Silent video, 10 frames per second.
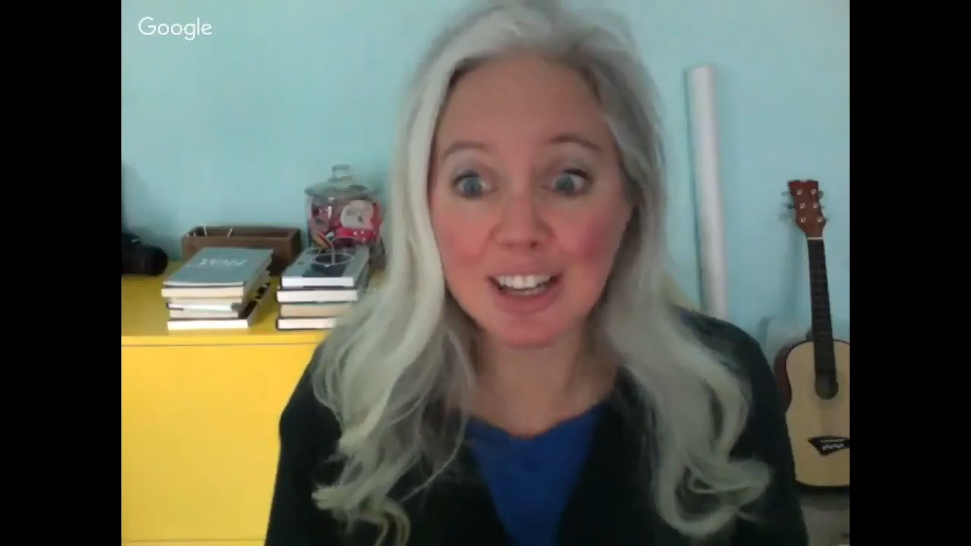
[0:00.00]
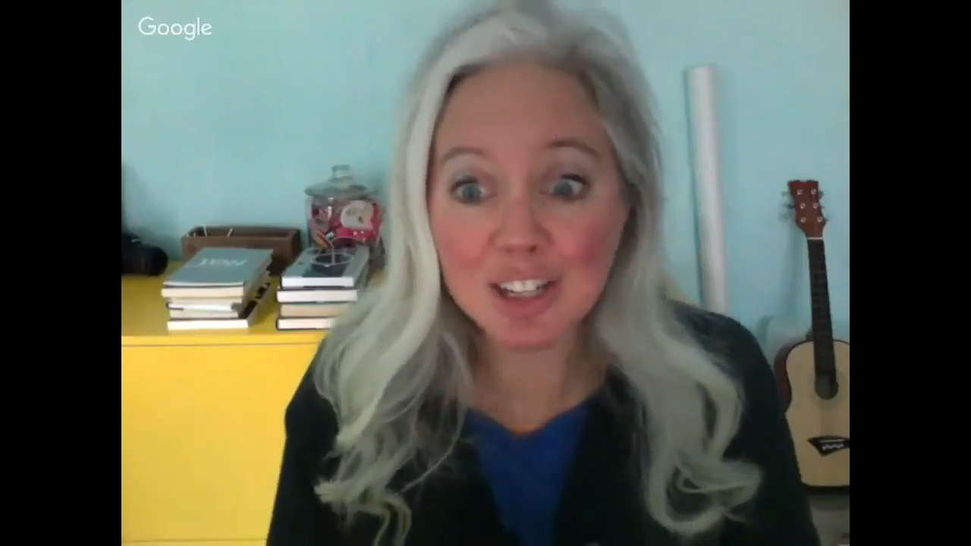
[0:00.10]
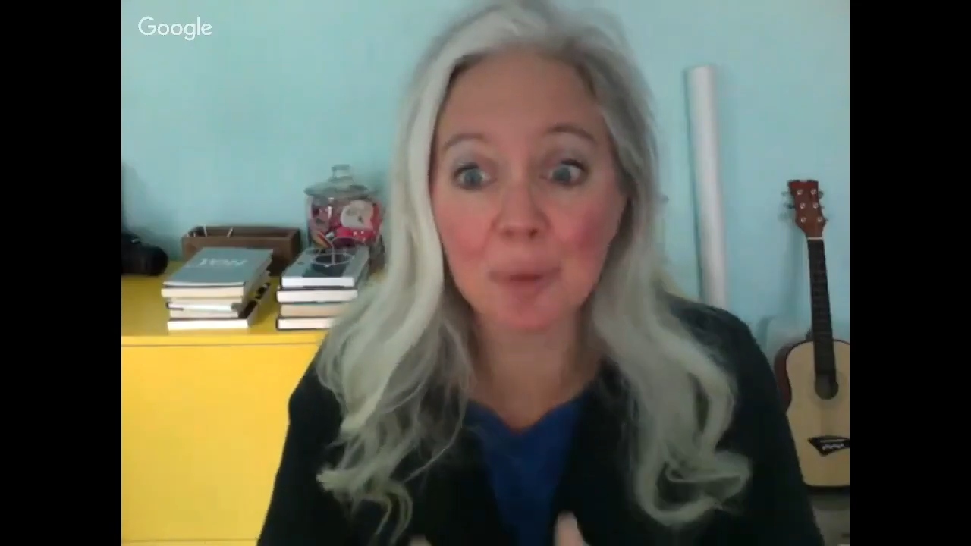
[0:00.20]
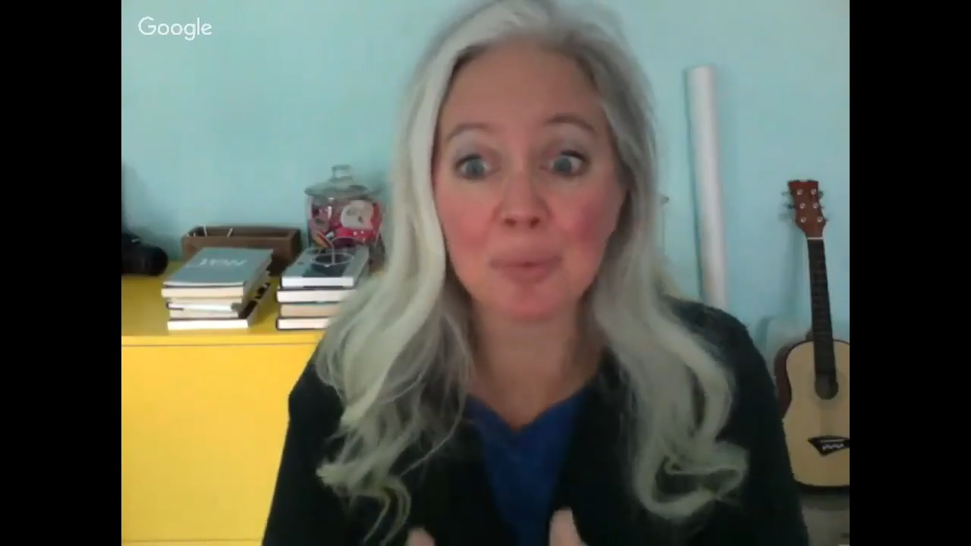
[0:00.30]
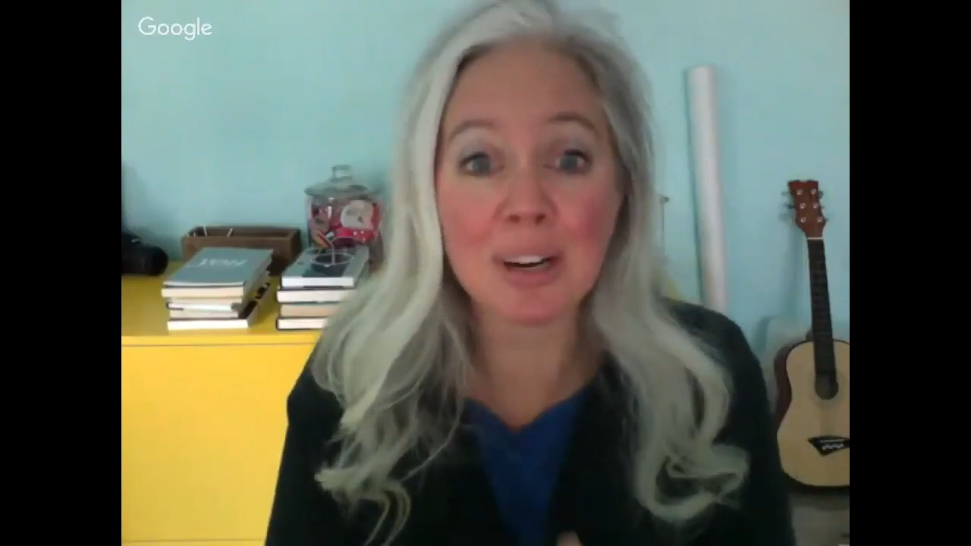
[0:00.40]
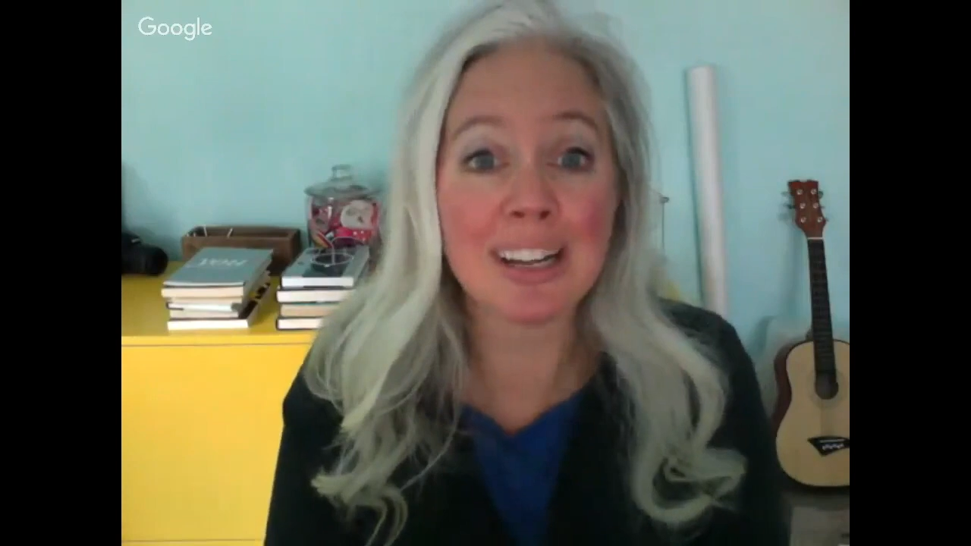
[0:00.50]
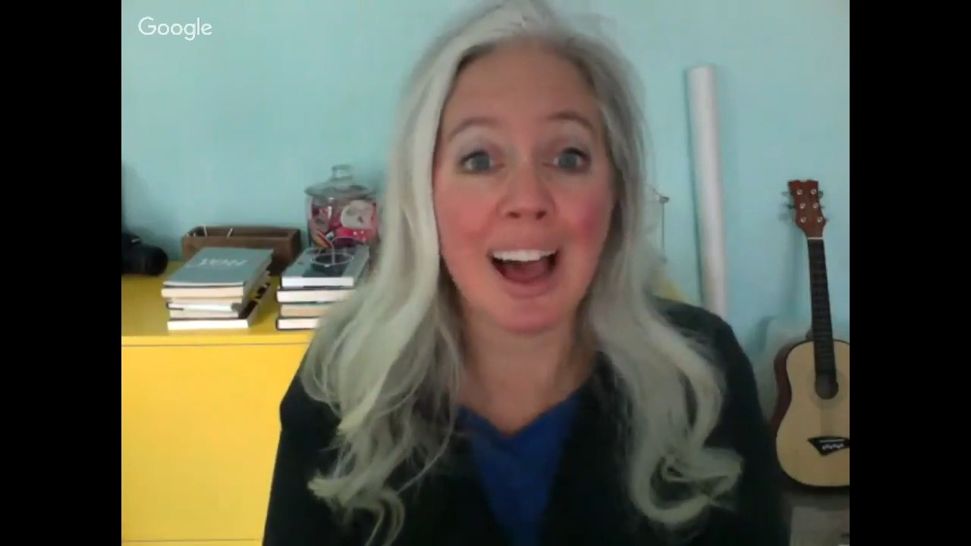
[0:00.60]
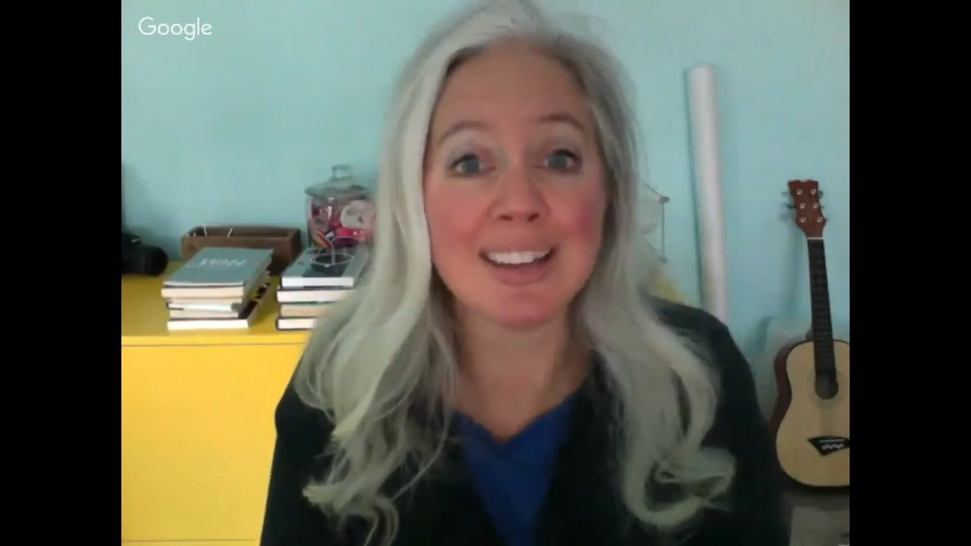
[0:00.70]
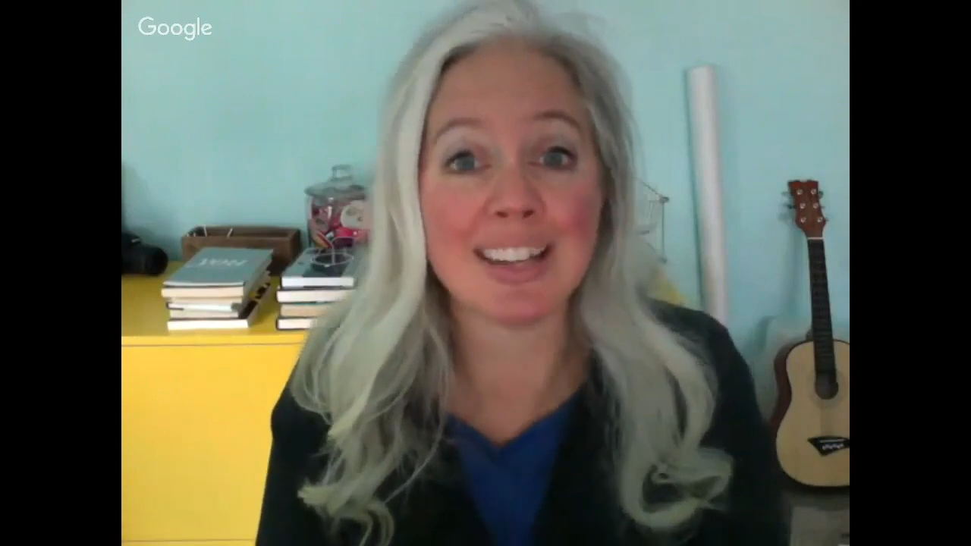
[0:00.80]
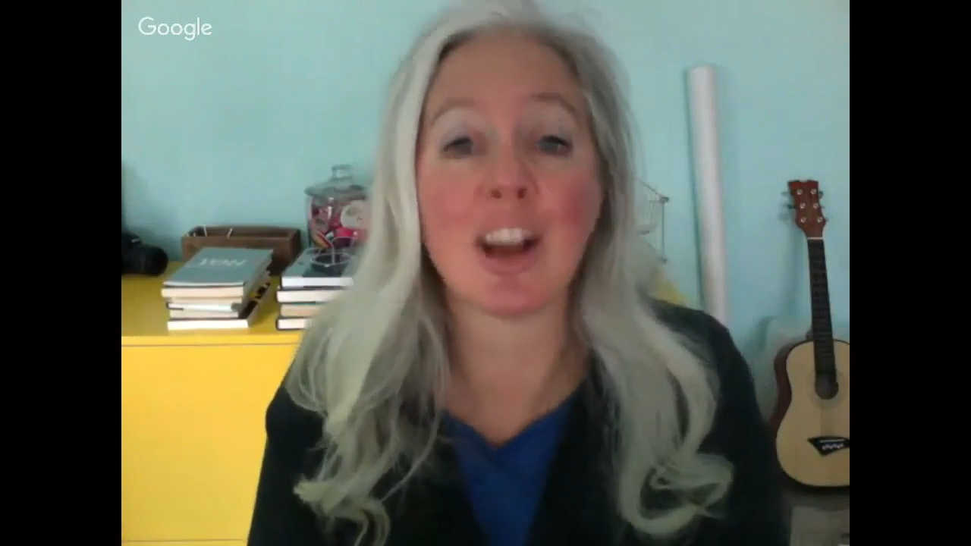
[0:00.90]
start
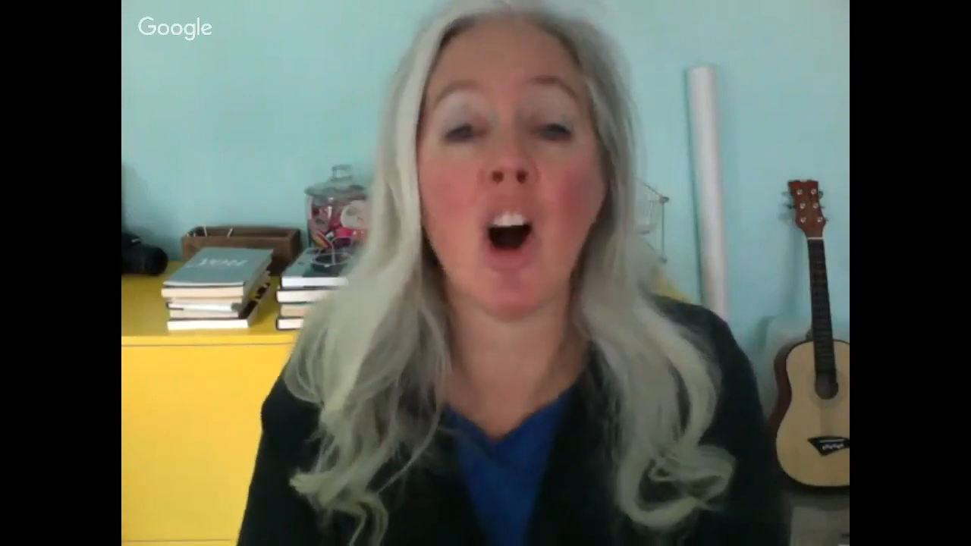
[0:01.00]
realizing